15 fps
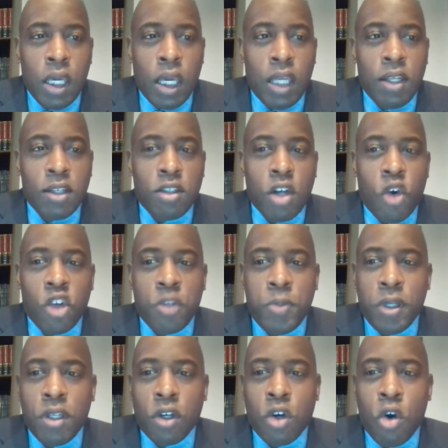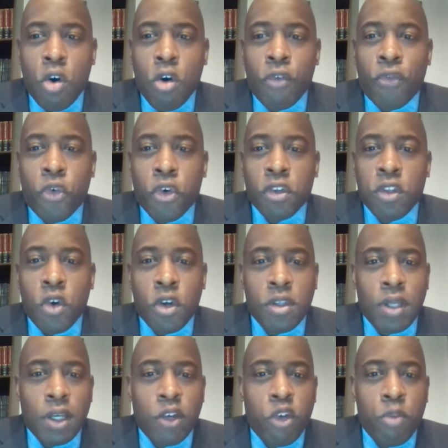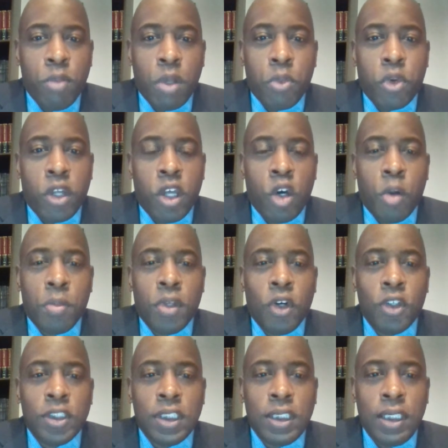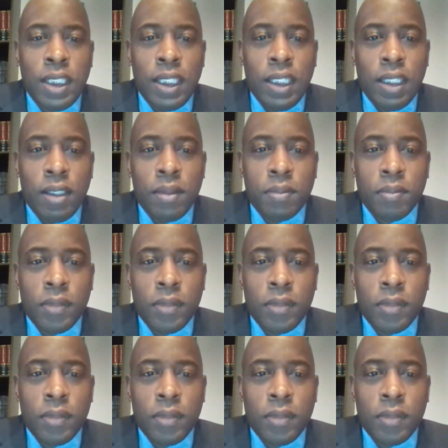And it's always been a goal for as long as I can remember to help those in need.